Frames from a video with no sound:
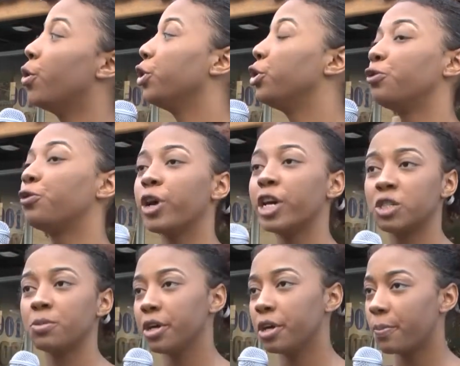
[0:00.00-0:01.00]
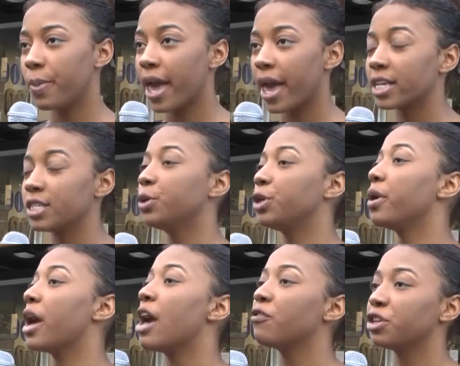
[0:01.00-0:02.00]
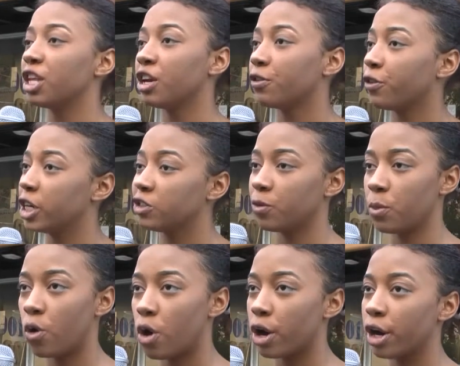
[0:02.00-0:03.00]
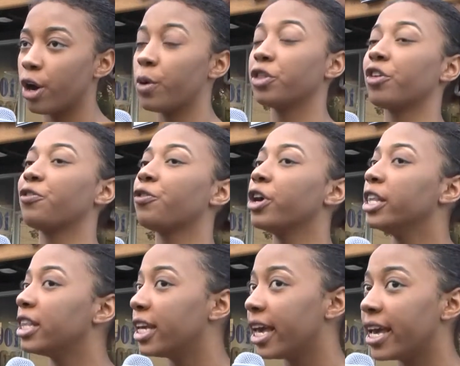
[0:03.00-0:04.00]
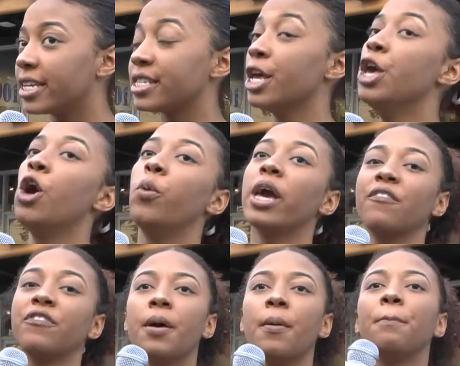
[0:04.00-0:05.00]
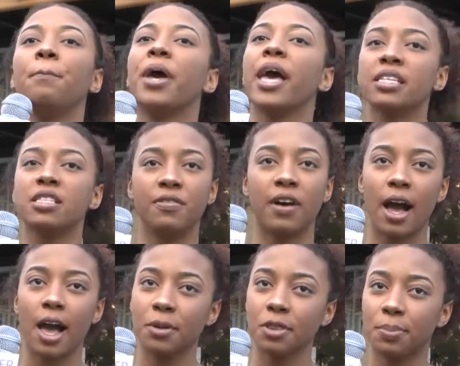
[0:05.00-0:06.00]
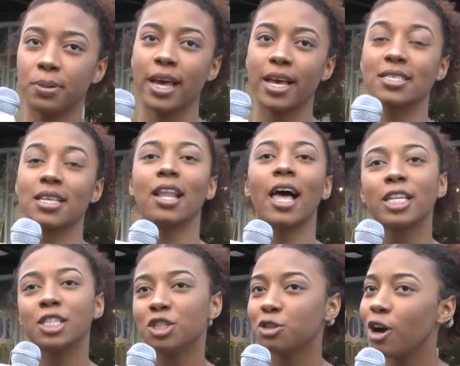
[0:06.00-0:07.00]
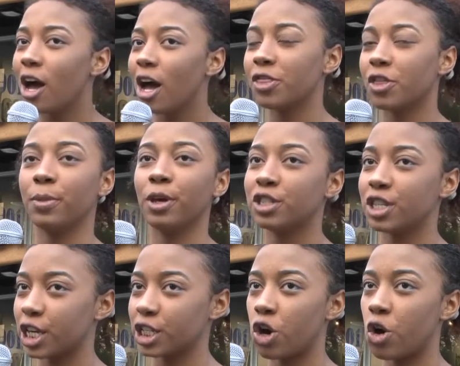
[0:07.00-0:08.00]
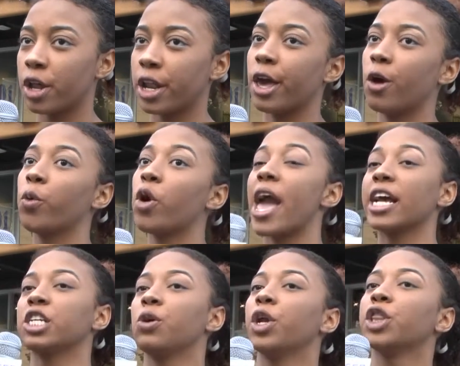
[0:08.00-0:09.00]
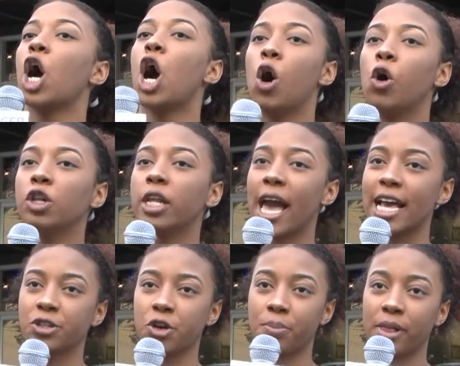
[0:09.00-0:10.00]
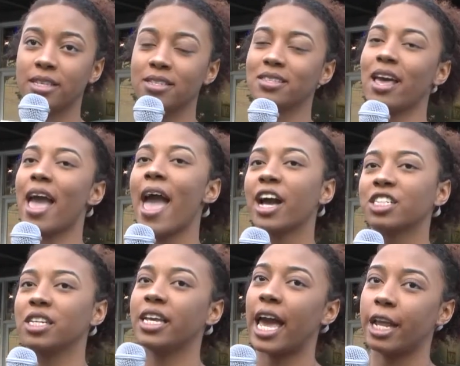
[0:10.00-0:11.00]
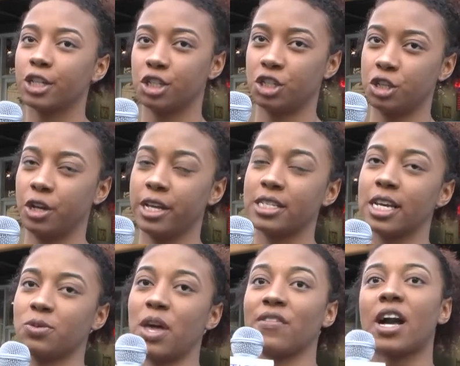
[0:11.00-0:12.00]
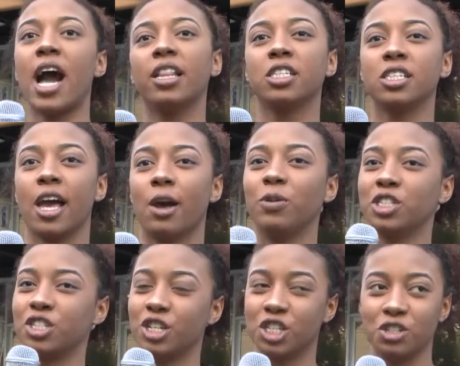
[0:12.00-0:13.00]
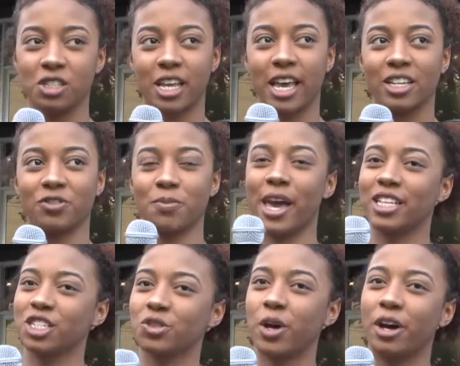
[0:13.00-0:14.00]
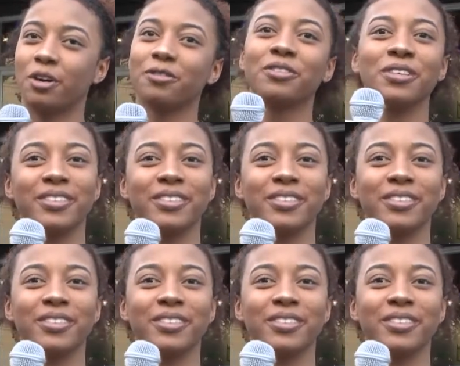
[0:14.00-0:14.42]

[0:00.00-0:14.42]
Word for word: we do fresh milk base. We do everything fresh from order. We're the friendliest. We have the best vibe in the place. The lights are on, the music is going, and we're actually one of the only ice cream places that actually cater to students because we have a college night, which is on Tuesdays from 8 to 12.